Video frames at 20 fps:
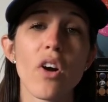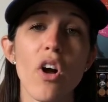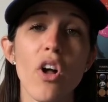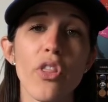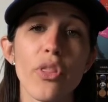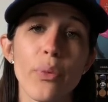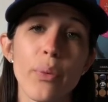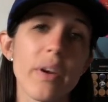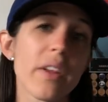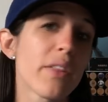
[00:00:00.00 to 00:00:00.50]

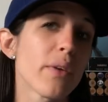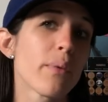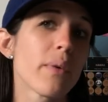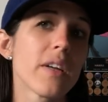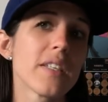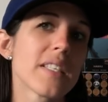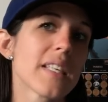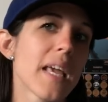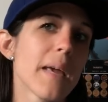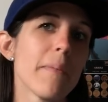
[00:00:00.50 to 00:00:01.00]
All three of the
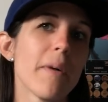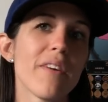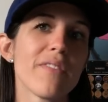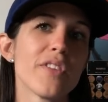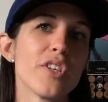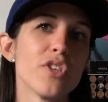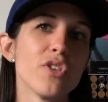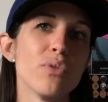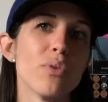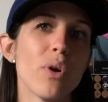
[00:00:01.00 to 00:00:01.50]
runs came off
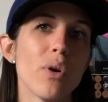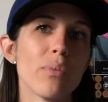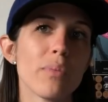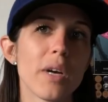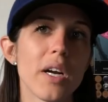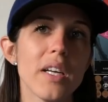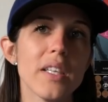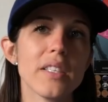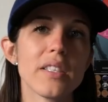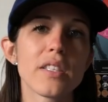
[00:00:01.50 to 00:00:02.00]
the two home
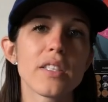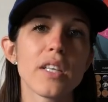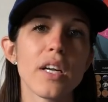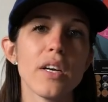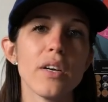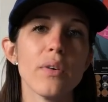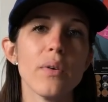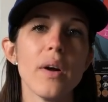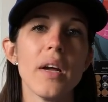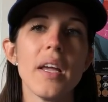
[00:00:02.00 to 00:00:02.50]
runs.
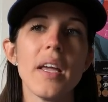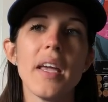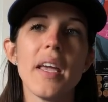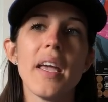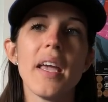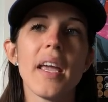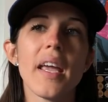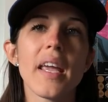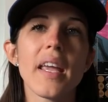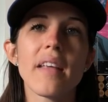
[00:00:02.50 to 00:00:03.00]
So
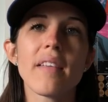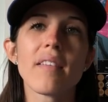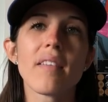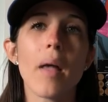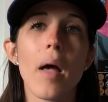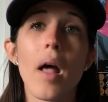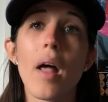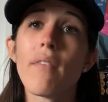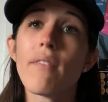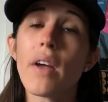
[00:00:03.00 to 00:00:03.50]
he's
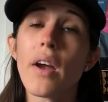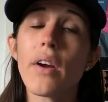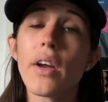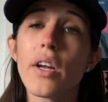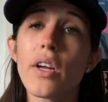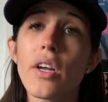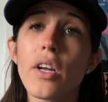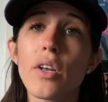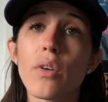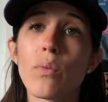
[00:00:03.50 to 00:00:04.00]
very
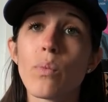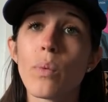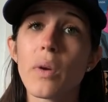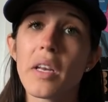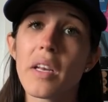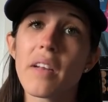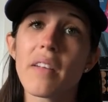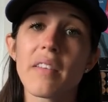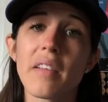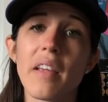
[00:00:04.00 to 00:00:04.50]
good when
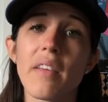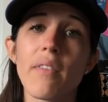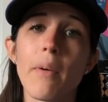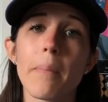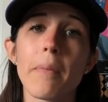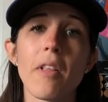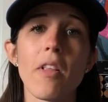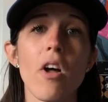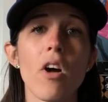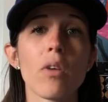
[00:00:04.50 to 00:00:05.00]
he doesn't give
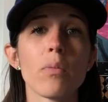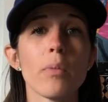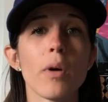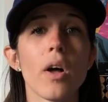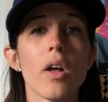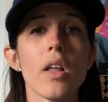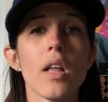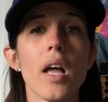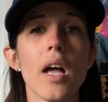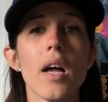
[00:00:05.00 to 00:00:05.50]
up the long
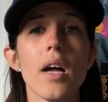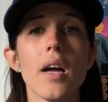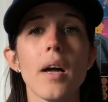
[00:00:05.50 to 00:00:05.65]
ball.